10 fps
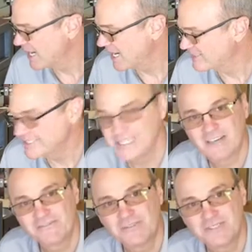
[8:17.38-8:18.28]
On the
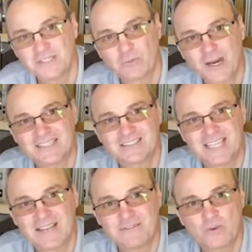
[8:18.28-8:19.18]
TL15 rated
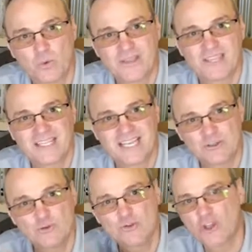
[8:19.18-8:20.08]
safes, the one thing that
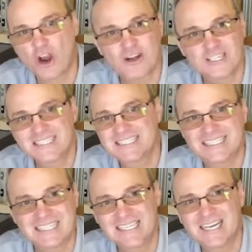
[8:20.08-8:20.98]
you start to
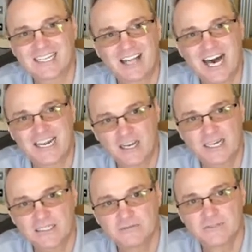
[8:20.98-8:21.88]
see a lot
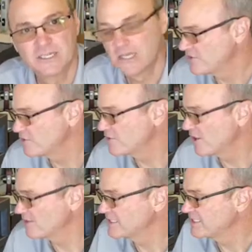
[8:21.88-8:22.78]
of is you
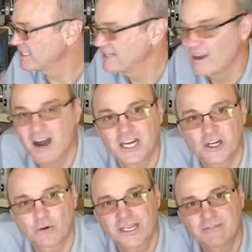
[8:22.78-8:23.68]
start to see
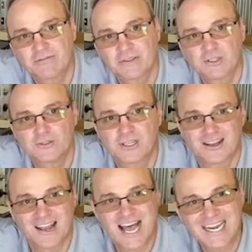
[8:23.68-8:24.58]
concrete filled
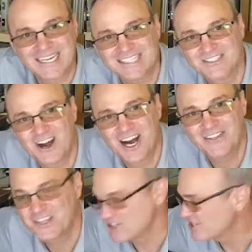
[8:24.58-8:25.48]
linings
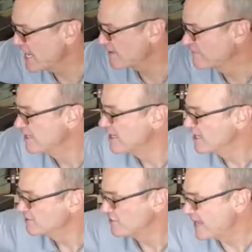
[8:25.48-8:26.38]
on the safe.
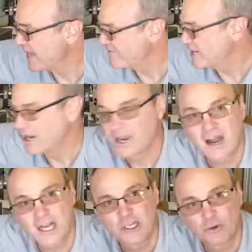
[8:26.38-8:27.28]
So they have a
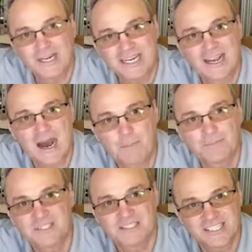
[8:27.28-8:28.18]
concrete
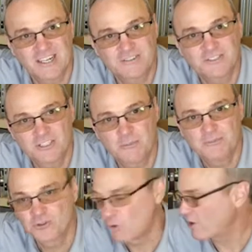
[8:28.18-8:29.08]
composite of some
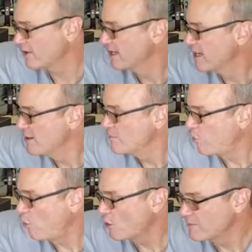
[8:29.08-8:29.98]
sort
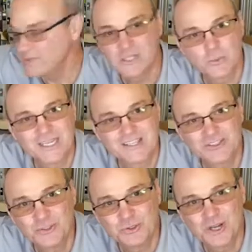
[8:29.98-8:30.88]
poured between
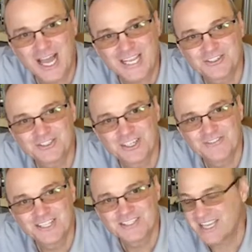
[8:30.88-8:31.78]
the 2 liners
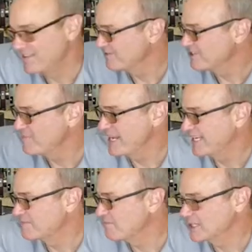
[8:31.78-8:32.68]
of the safe to
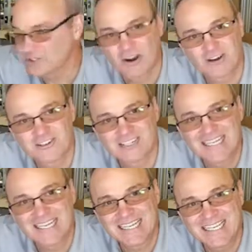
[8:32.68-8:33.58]
make it much harder to
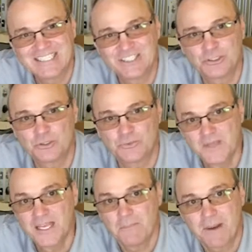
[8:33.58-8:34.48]
get into
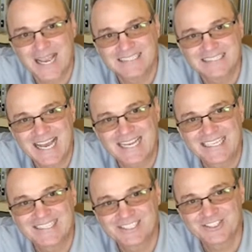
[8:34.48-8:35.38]
by
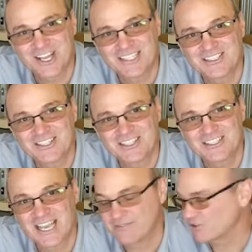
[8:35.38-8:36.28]
attacking the sides of the
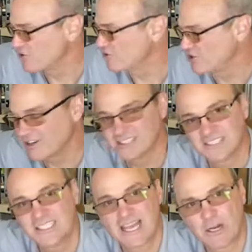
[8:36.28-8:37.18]
safe. So you start to
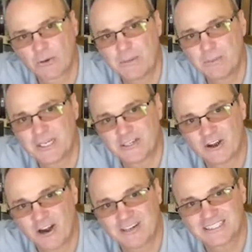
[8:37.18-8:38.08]
see that creep in
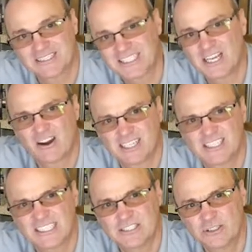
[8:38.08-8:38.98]
RSC,
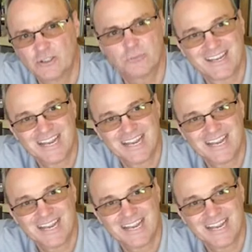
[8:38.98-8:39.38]
RSC2.